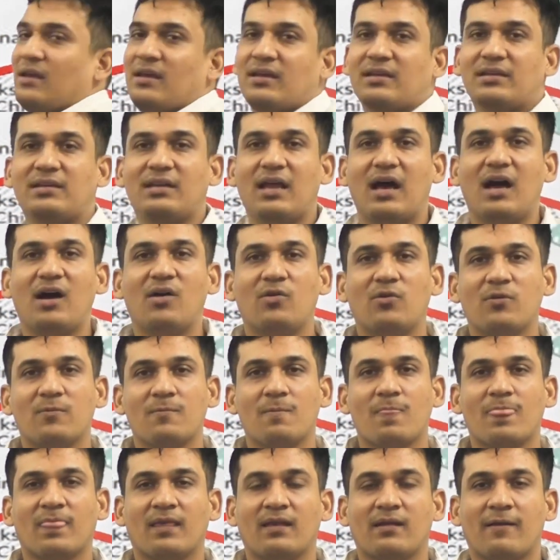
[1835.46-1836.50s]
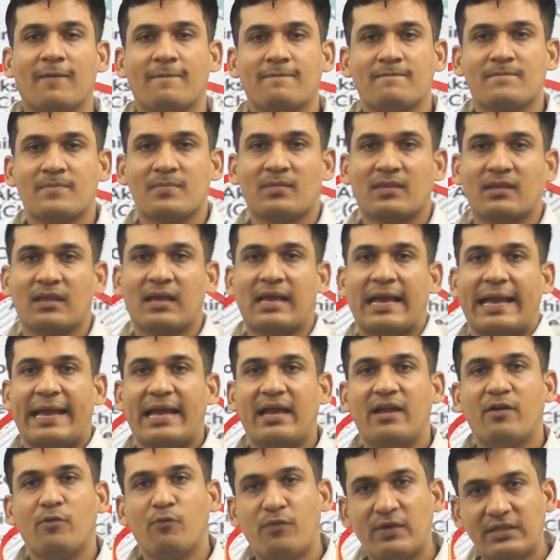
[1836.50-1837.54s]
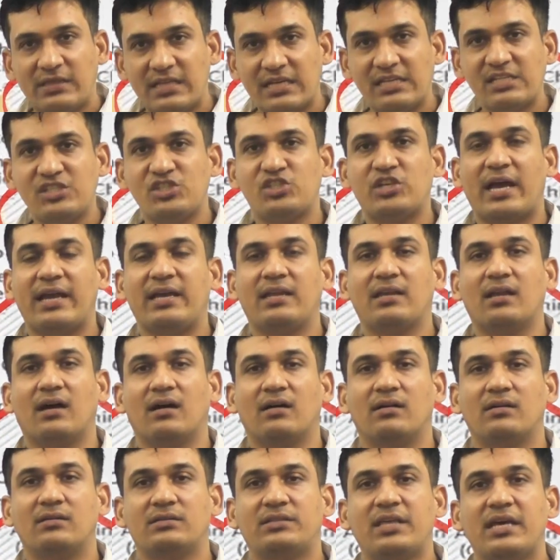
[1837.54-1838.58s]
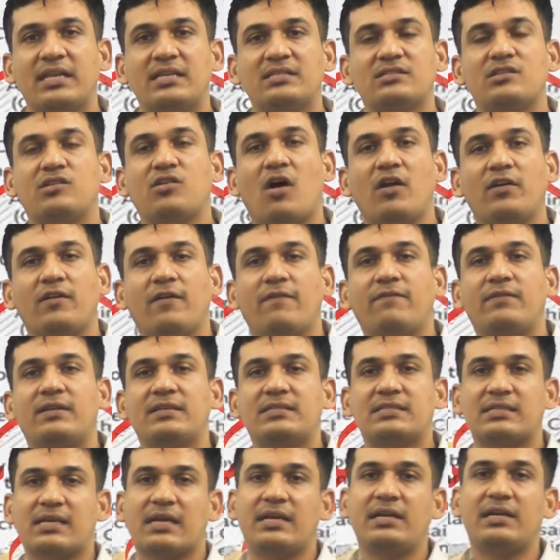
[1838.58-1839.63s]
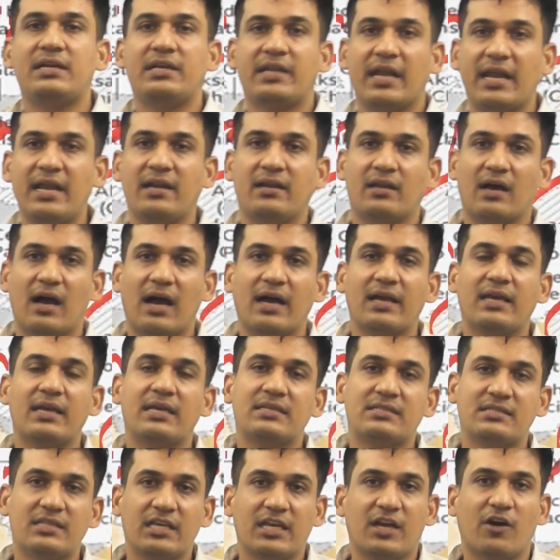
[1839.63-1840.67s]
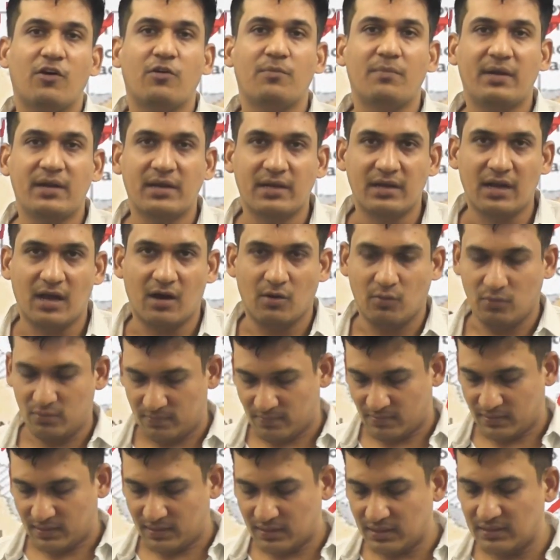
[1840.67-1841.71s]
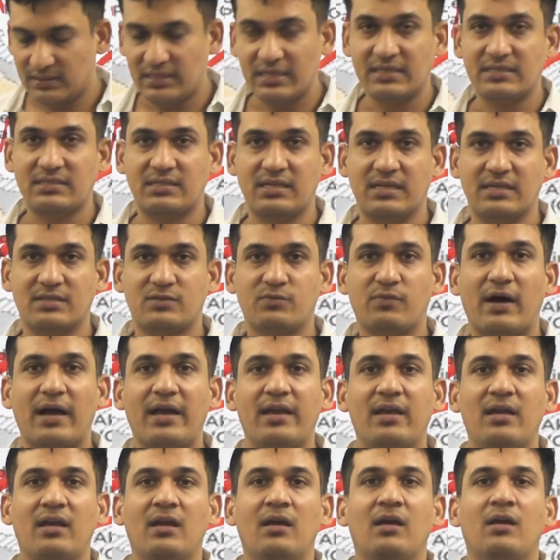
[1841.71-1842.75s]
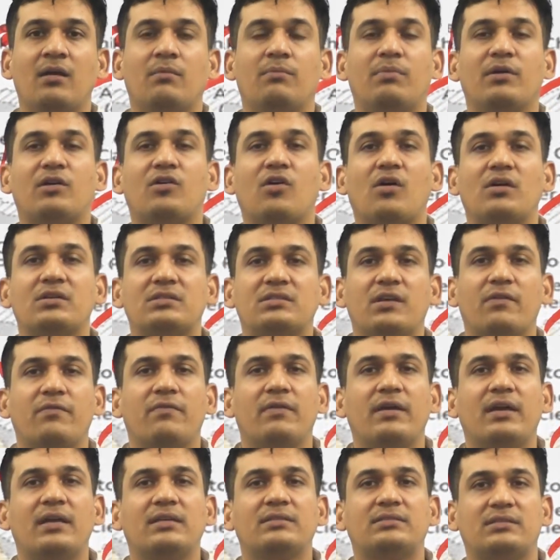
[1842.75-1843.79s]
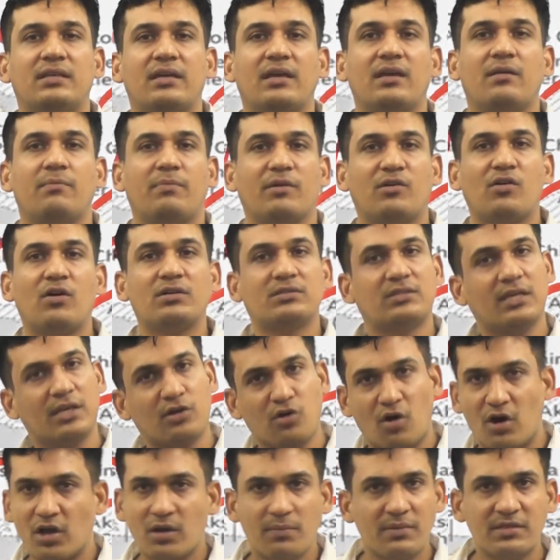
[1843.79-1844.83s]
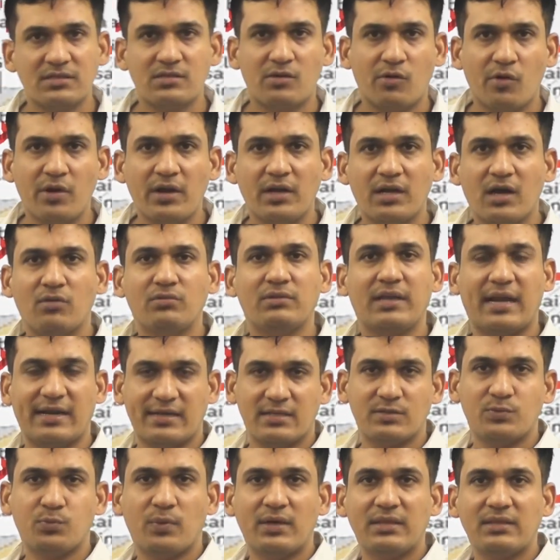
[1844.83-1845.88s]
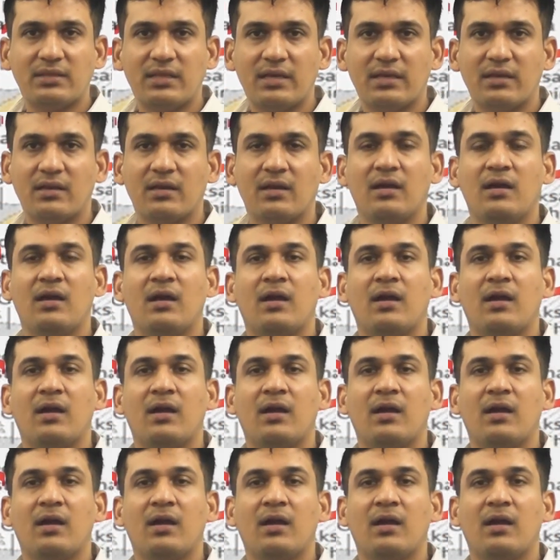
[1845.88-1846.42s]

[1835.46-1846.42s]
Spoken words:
Now, within China, there is lot of discontent against the government now these days. Why? Because the economy is slowing down, that is one thing.